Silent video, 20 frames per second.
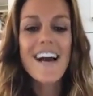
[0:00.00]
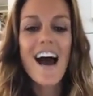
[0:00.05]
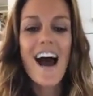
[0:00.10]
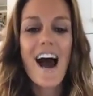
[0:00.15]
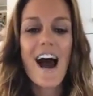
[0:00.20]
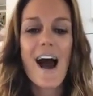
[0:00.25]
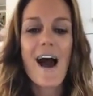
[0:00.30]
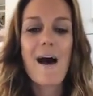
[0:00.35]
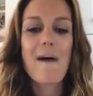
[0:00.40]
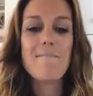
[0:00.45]

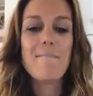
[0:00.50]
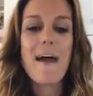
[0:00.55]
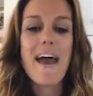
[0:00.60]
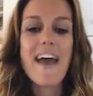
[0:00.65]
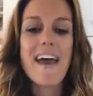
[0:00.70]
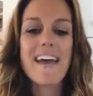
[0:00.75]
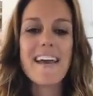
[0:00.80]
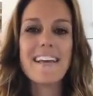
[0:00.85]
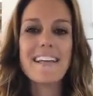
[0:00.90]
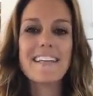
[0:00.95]

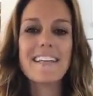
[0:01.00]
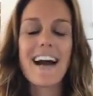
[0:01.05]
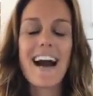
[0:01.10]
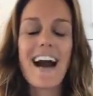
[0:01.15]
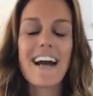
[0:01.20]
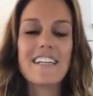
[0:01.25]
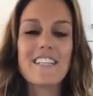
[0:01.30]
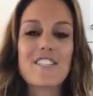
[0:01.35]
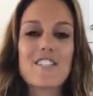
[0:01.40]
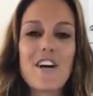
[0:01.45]
And
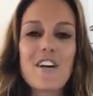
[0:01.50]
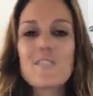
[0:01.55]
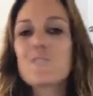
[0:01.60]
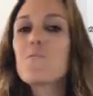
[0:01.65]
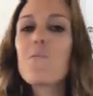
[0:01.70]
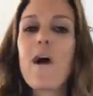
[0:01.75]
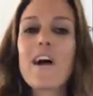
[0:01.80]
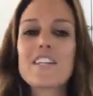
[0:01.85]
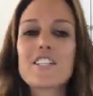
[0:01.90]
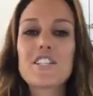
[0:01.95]
I
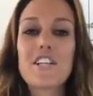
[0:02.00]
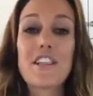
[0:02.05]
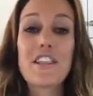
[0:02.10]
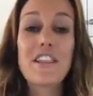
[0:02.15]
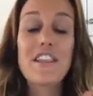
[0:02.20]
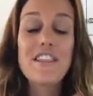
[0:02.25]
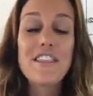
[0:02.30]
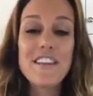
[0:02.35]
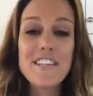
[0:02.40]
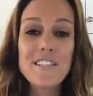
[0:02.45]
just watched
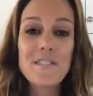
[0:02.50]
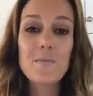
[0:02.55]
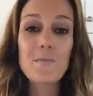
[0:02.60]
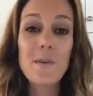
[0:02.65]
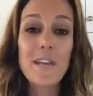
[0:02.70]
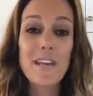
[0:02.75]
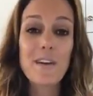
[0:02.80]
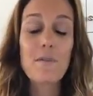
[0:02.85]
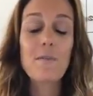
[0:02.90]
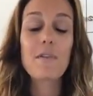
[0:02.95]
it this
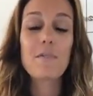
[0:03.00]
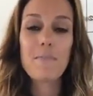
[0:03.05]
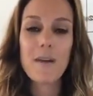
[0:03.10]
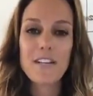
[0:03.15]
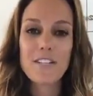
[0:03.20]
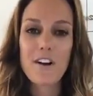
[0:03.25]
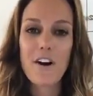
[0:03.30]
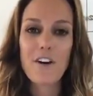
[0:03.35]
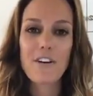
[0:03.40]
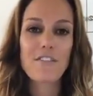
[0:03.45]
week with
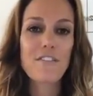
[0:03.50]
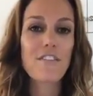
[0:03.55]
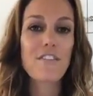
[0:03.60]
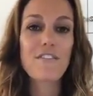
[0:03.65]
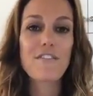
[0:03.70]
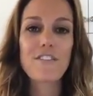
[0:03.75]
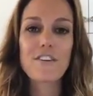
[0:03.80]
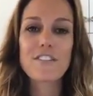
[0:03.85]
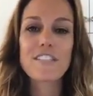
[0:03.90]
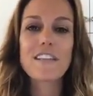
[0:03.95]
my daughter for the
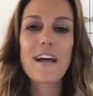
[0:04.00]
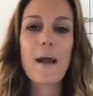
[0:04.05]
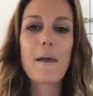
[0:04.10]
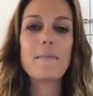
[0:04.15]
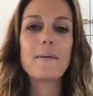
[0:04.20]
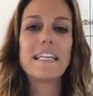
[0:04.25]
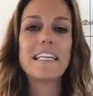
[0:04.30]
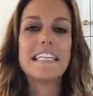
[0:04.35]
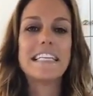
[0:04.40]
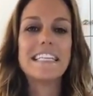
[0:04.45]
first
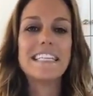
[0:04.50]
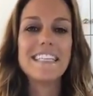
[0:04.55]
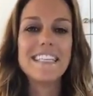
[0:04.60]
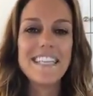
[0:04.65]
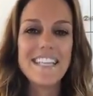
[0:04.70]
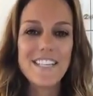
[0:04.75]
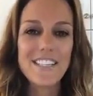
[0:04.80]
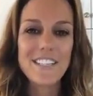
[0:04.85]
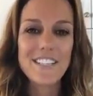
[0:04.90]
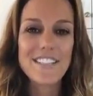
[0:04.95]
time in
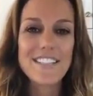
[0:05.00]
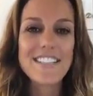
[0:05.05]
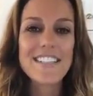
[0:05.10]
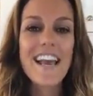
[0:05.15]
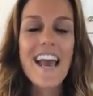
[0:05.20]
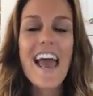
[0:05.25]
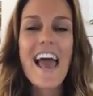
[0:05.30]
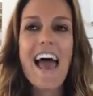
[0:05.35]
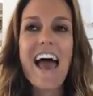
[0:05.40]
years.